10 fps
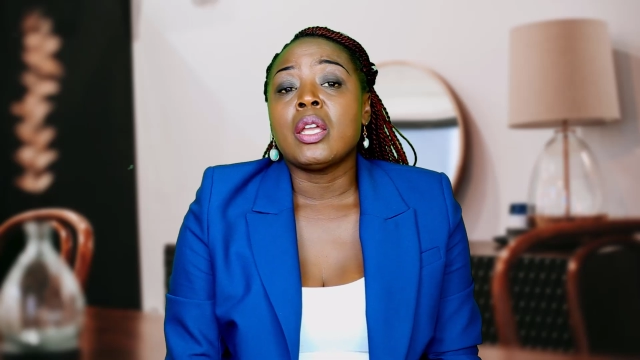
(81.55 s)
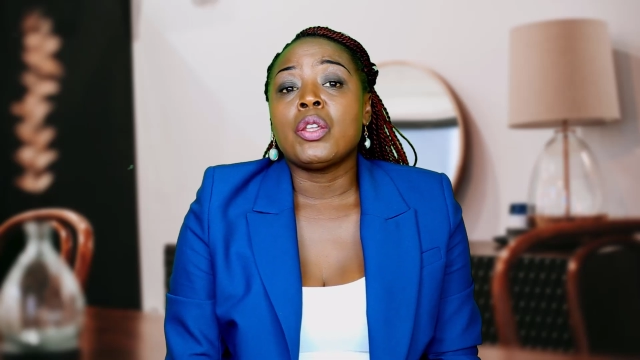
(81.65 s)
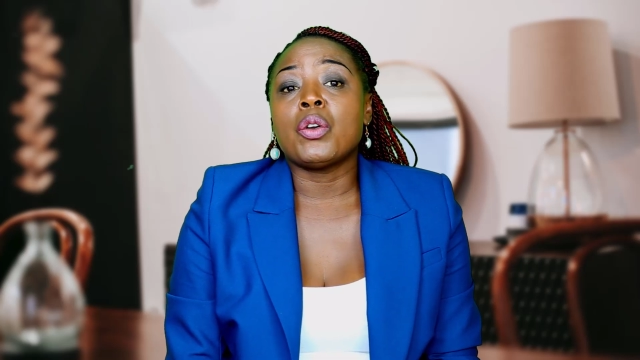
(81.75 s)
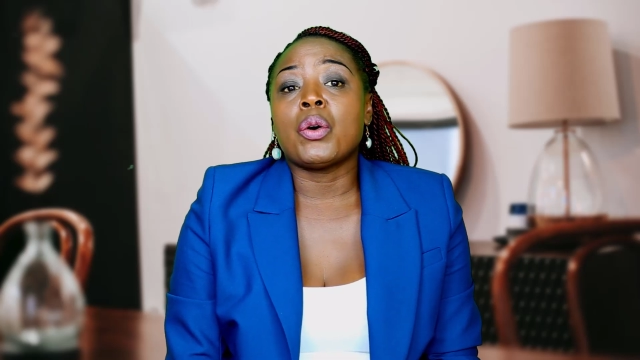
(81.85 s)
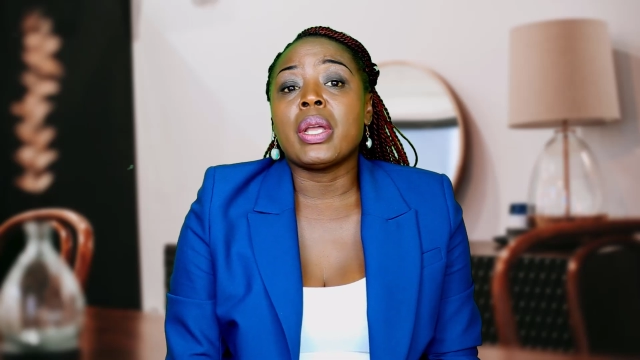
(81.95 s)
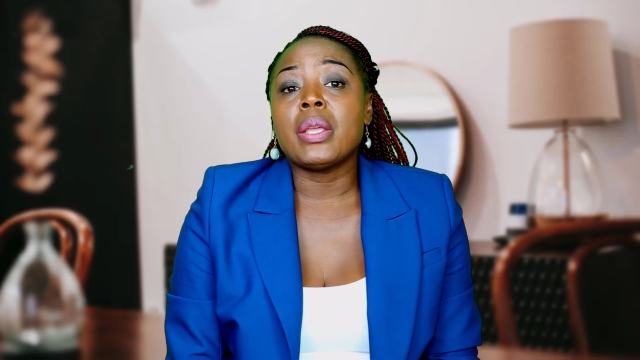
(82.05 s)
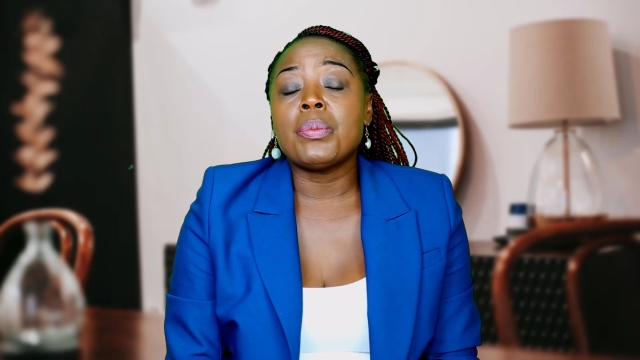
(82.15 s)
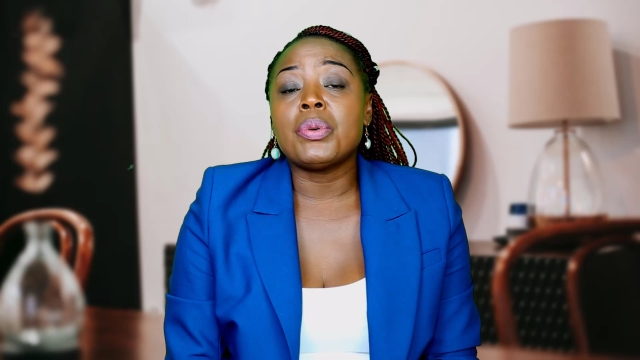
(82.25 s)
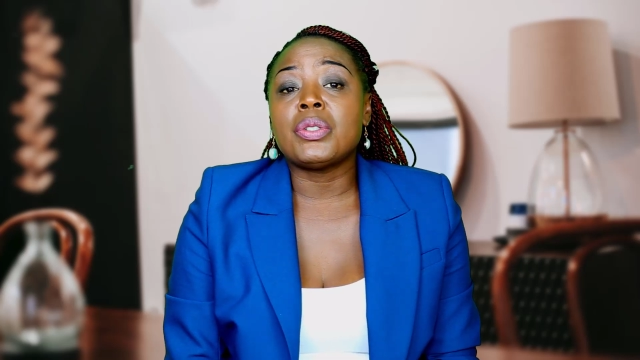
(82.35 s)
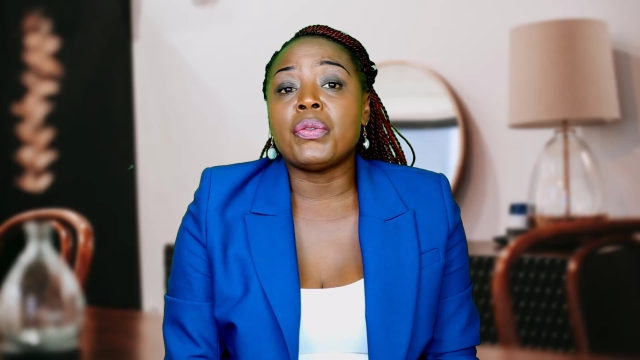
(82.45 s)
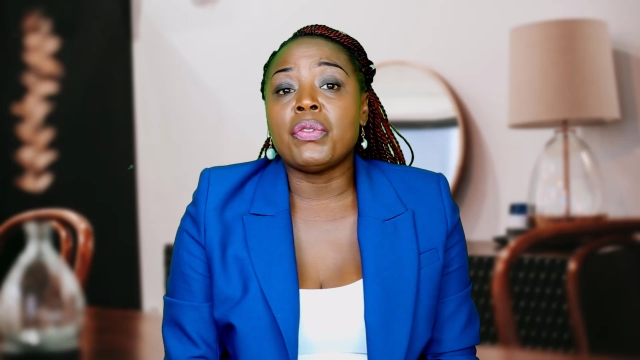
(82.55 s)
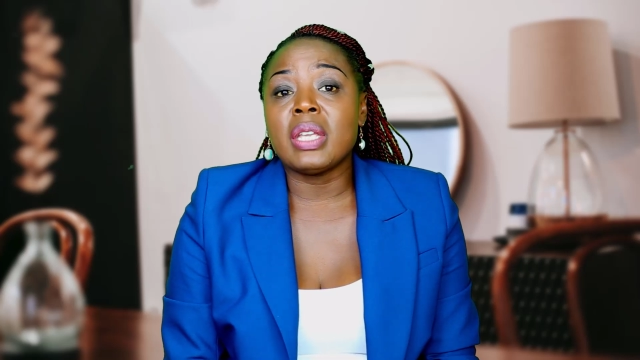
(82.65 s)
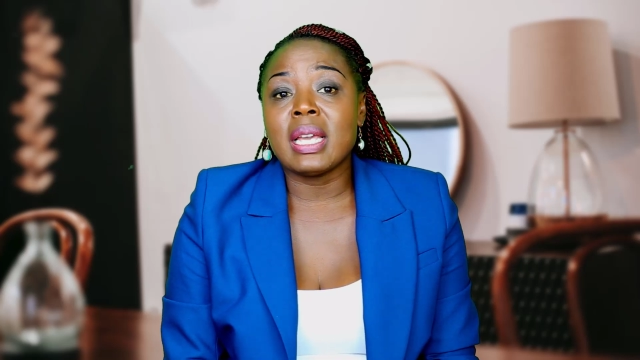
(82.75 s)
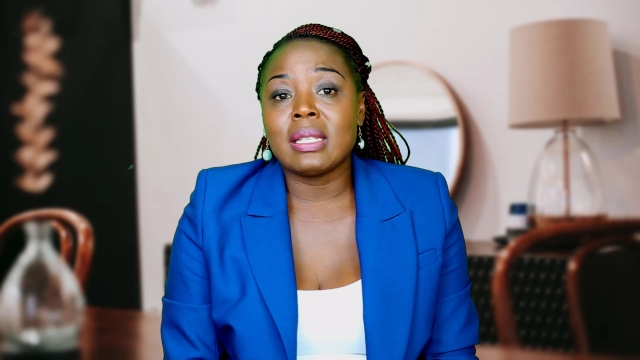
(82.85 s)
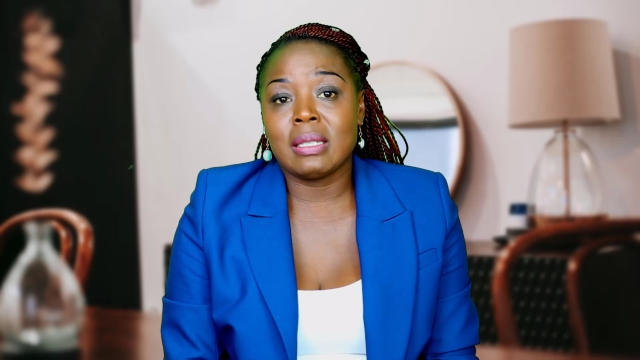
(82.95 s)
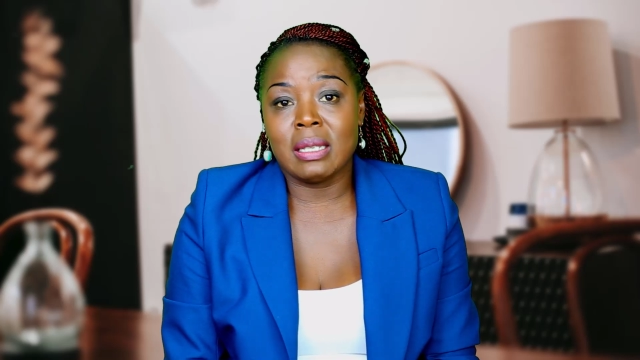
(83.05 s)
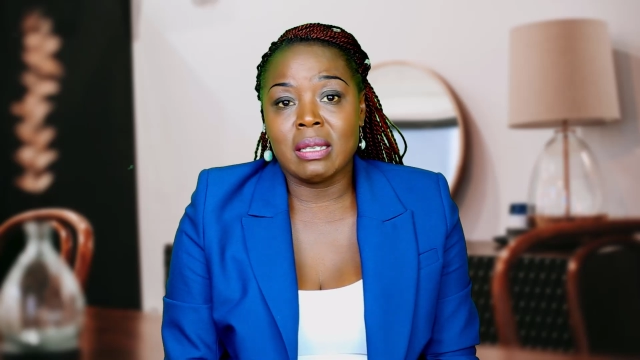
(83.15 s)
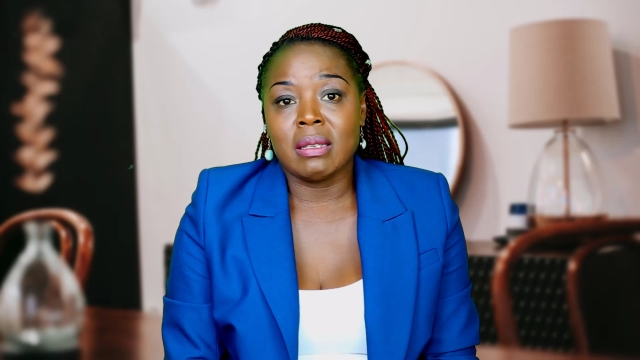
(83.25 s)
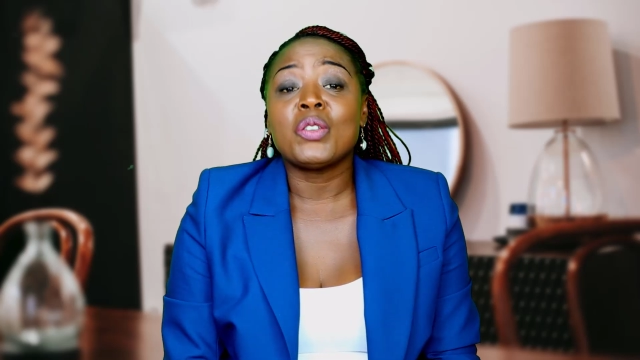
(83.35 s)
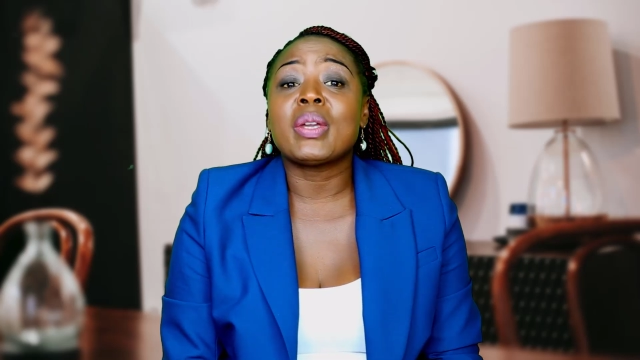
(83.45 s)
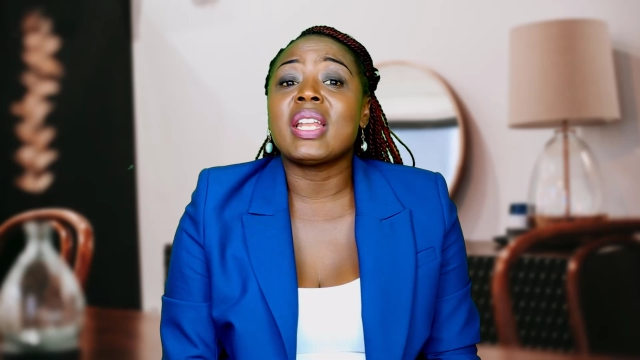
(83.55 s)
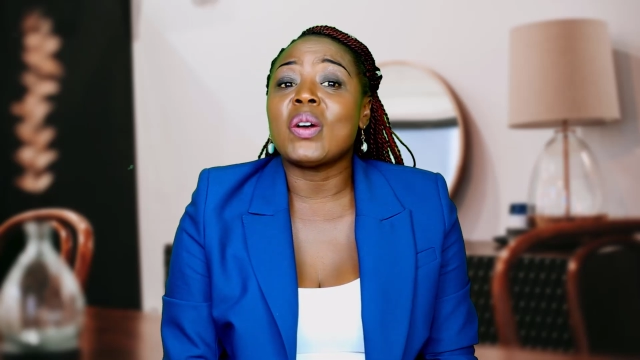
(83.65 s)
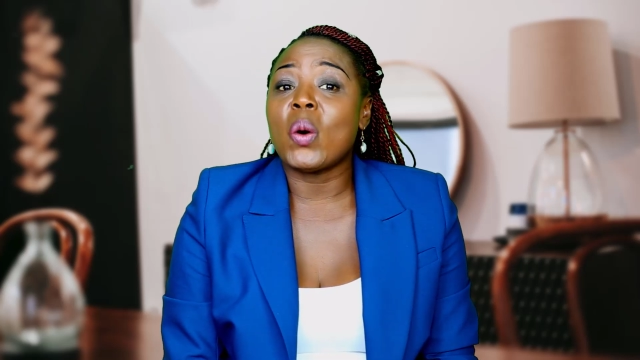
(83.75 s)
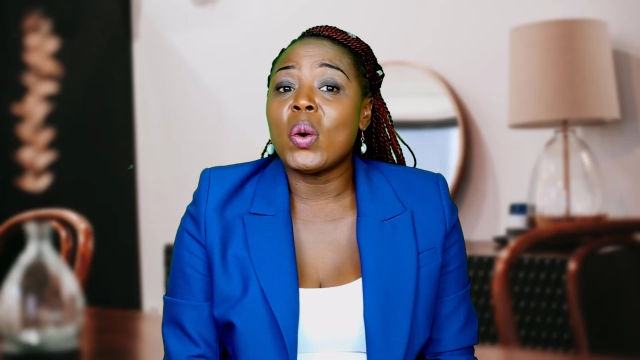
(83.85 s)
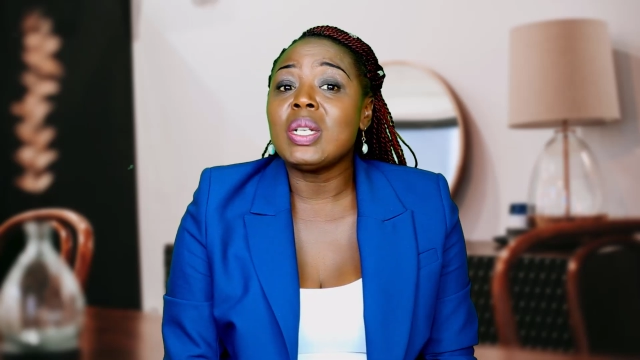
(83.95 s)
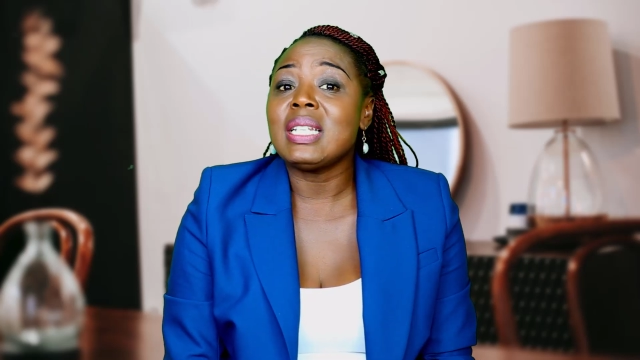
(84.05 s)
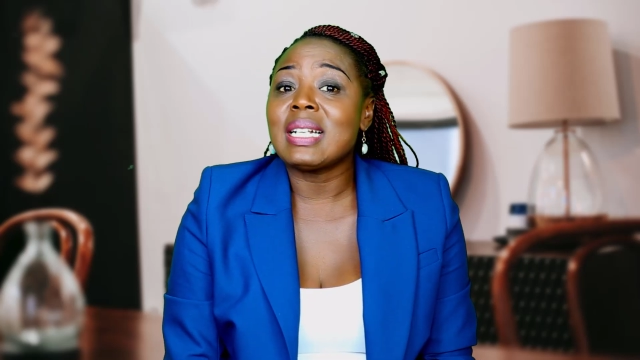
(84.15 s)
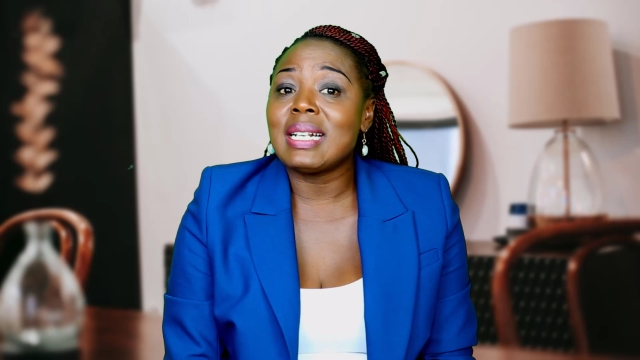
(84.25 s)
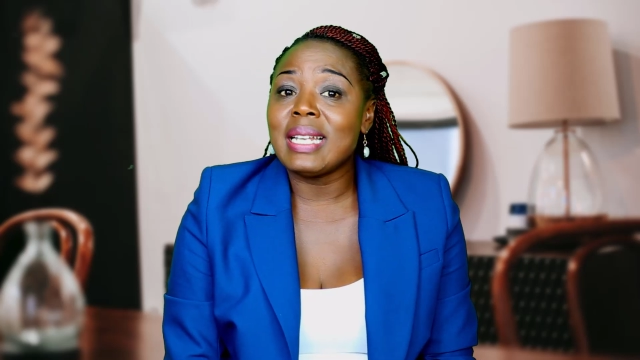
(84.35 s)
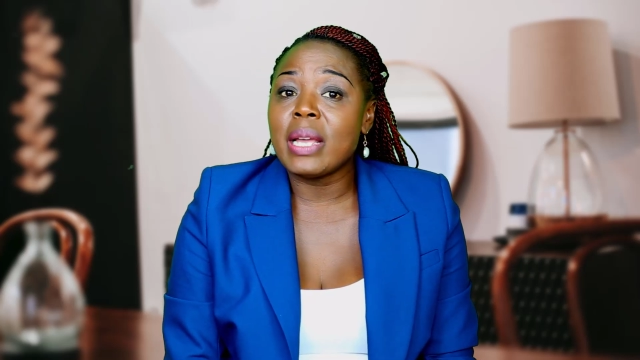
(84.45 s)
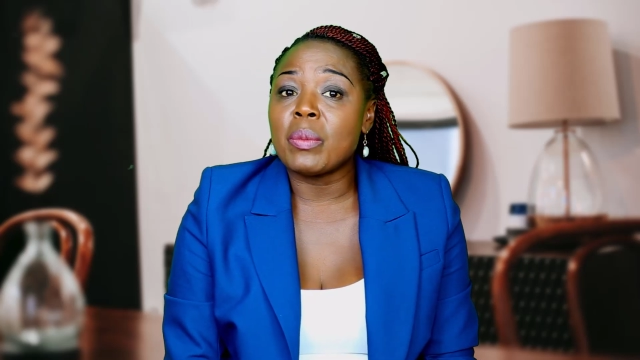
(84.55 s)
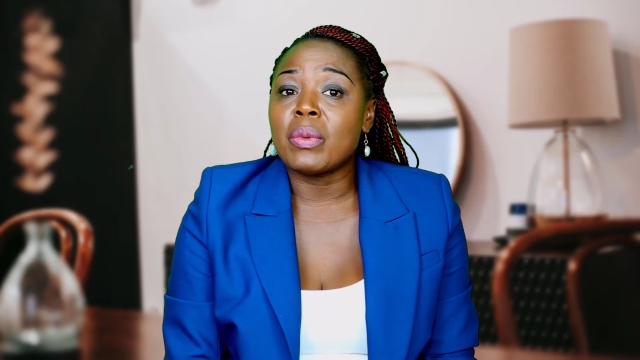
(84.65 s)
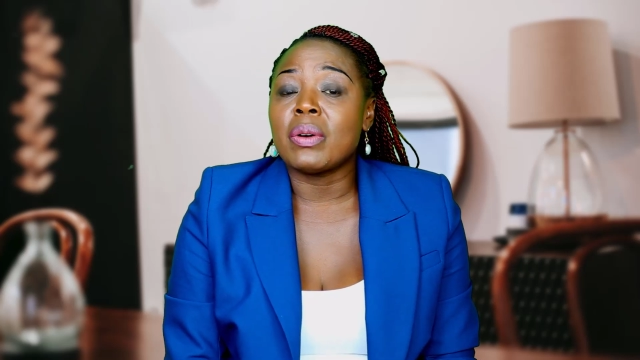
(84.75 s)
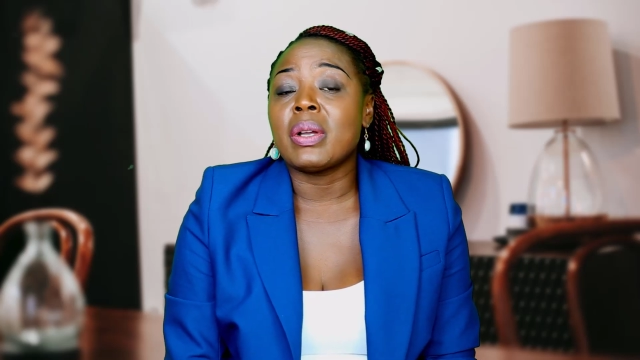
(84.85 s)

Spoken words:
your input VAT, you can only claim